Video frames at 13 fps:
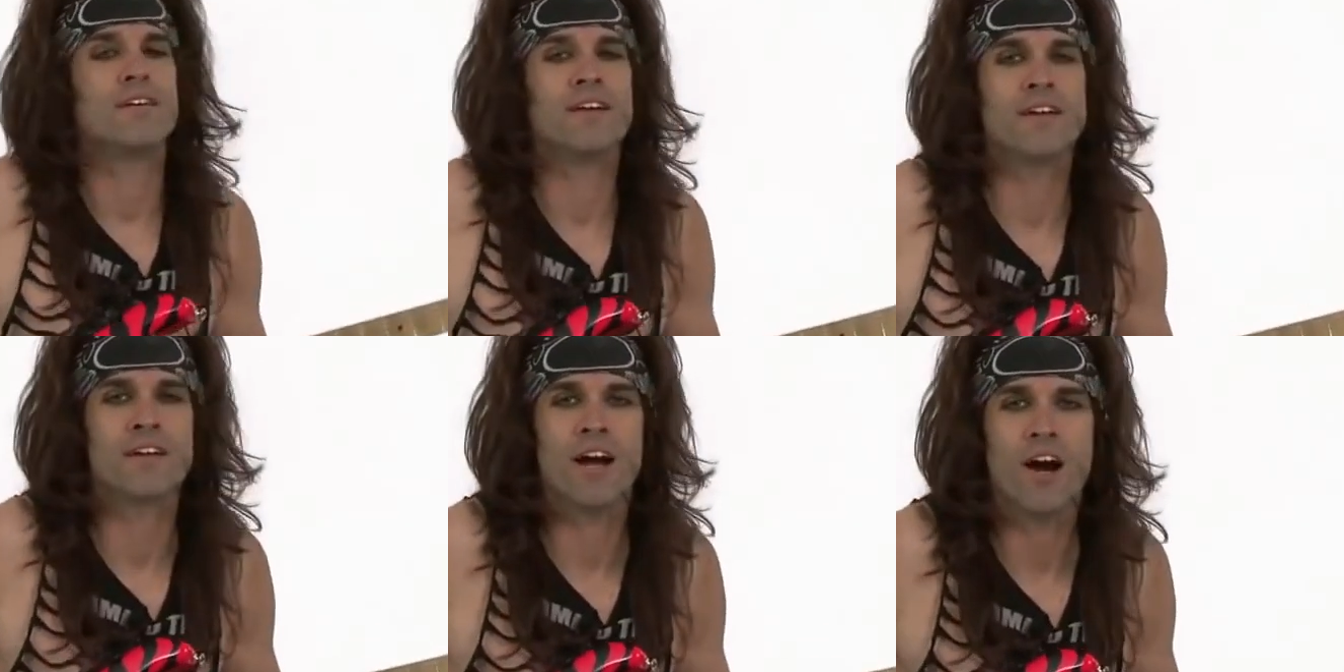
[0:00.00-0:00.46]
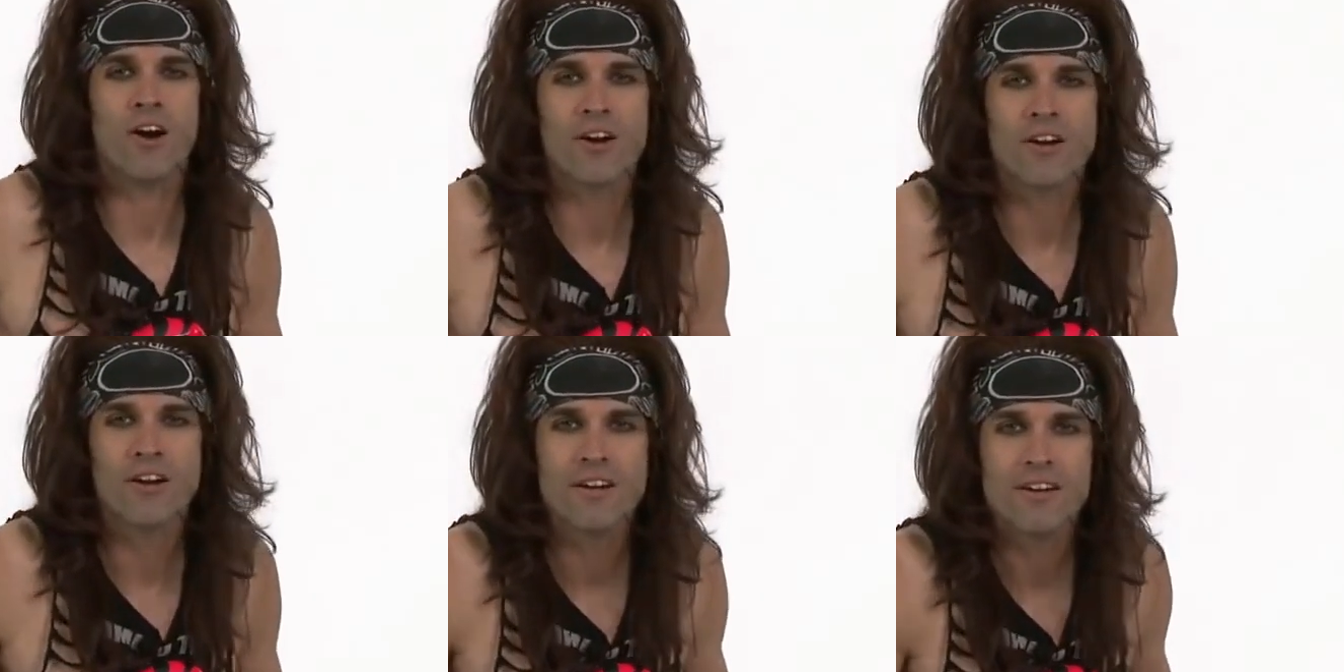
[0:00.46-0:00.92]
There you
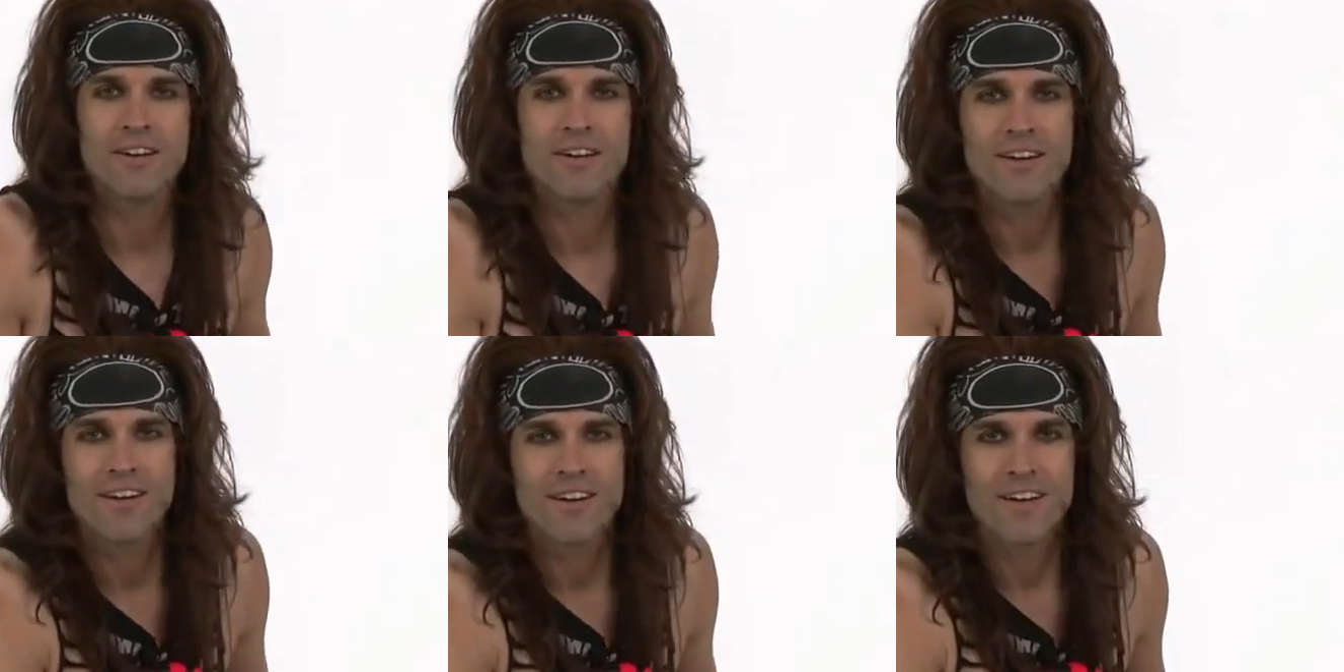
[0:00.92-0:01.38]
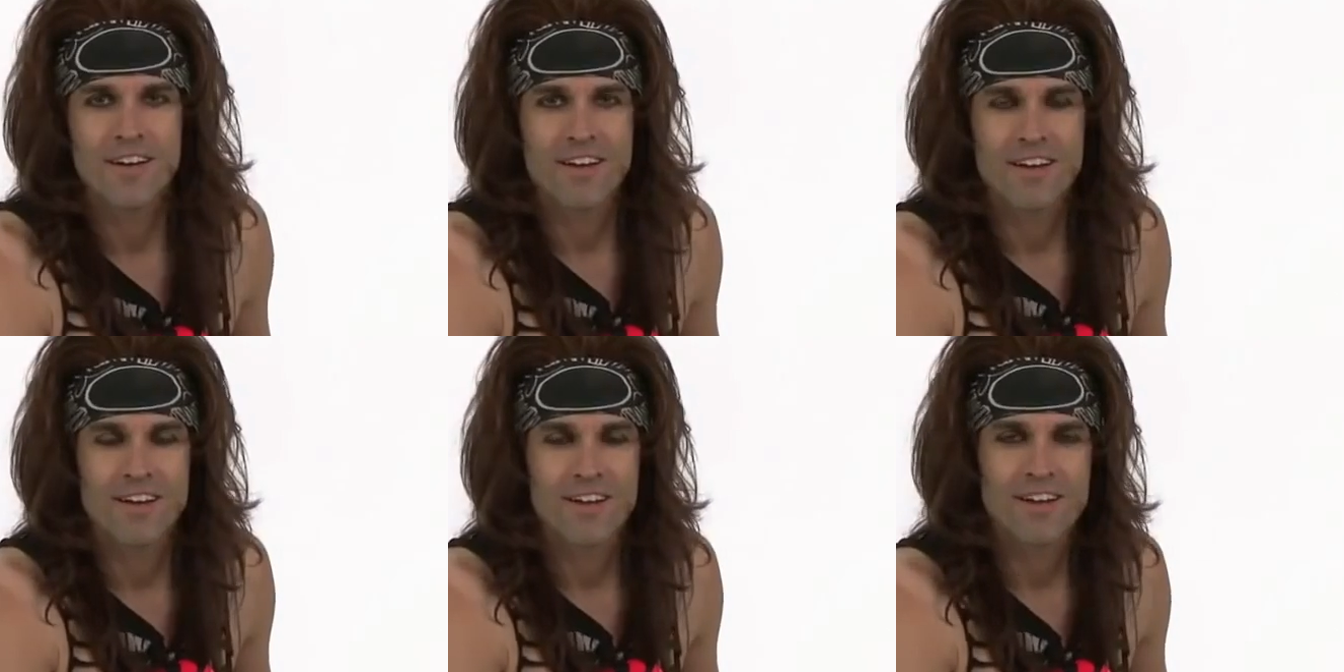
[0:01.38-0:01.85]
go.
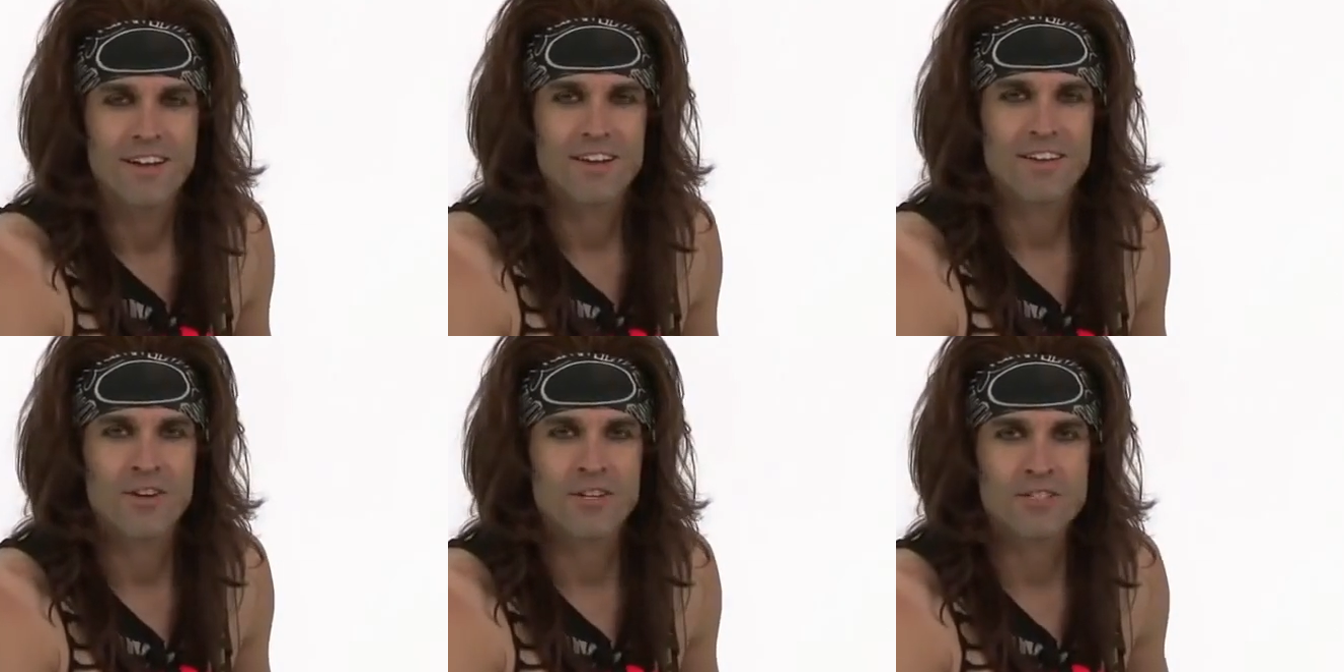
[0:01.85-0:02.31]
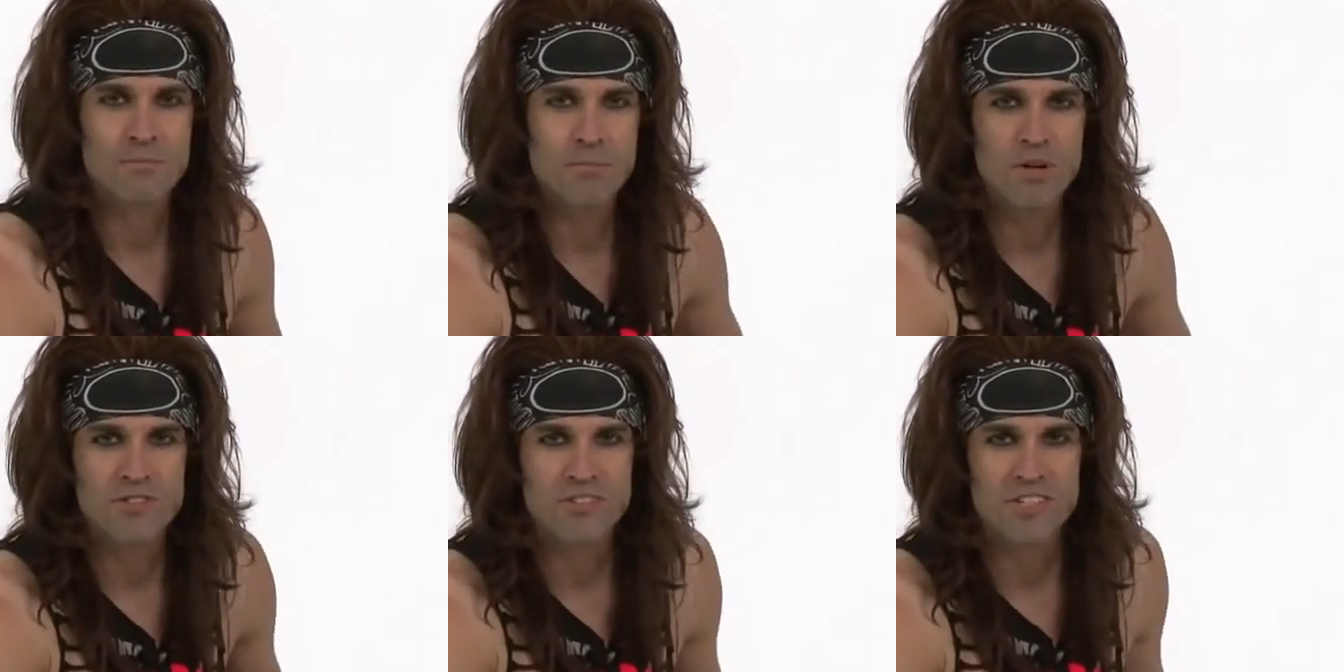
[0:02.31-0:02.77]
Go get
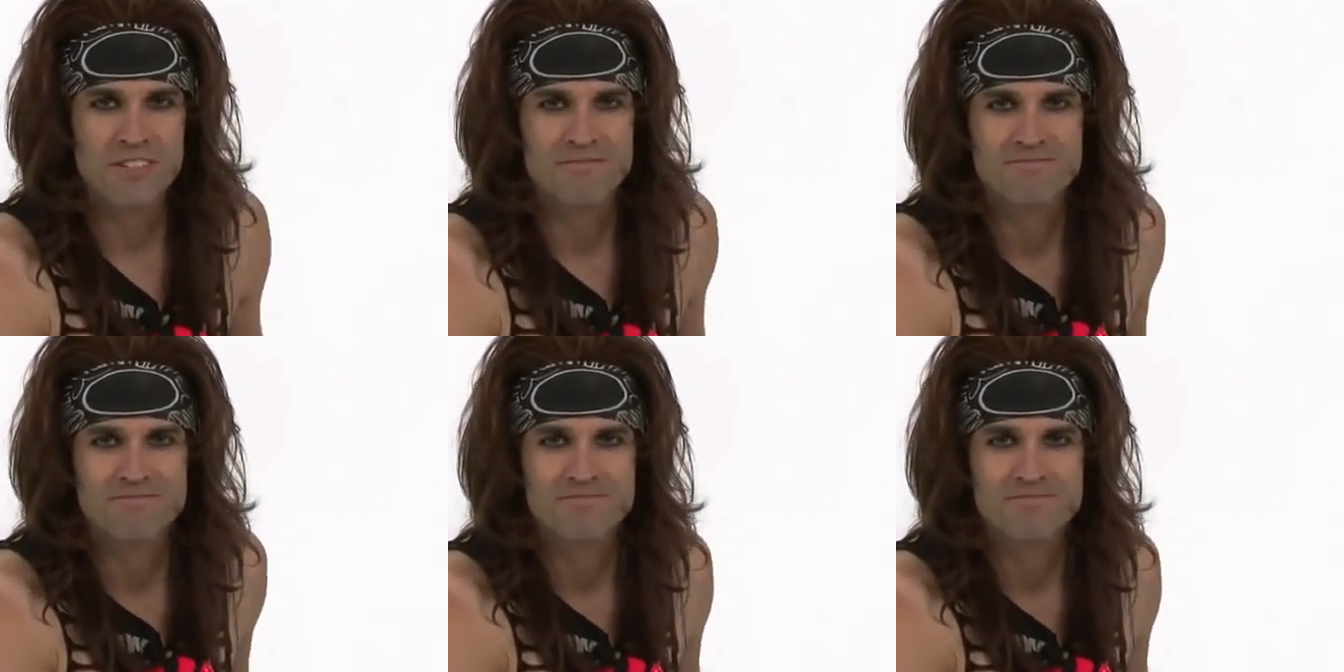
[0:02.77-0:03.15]
some pussy.